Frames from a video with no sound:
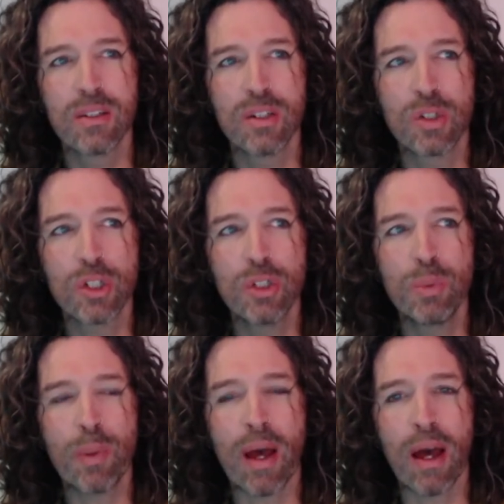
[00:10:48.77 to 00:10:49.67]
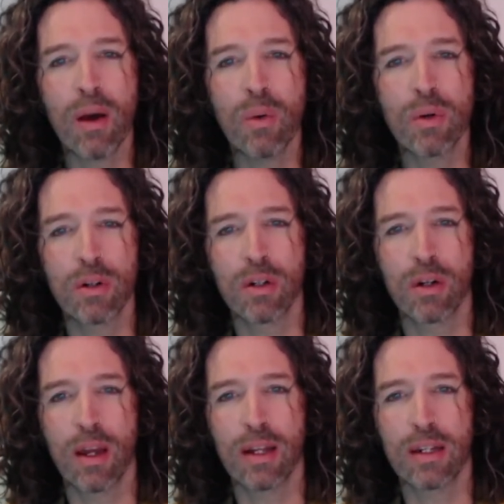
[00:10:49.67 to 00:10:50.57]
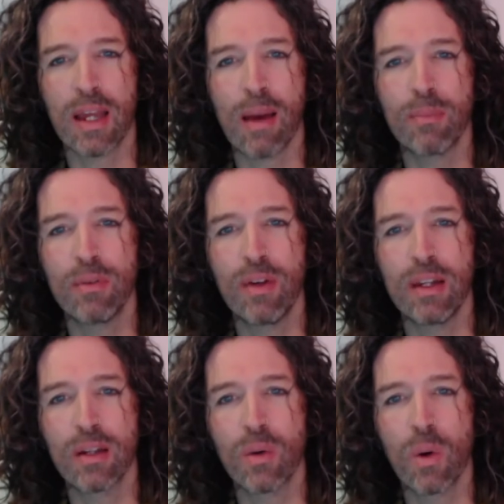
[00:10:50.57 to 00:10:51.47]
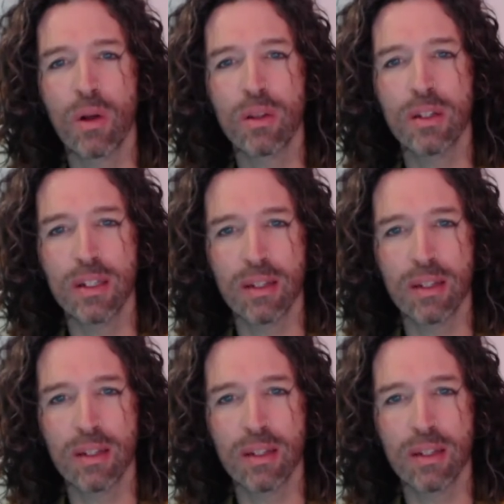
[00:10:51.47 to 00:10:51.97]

the true power and captivating quality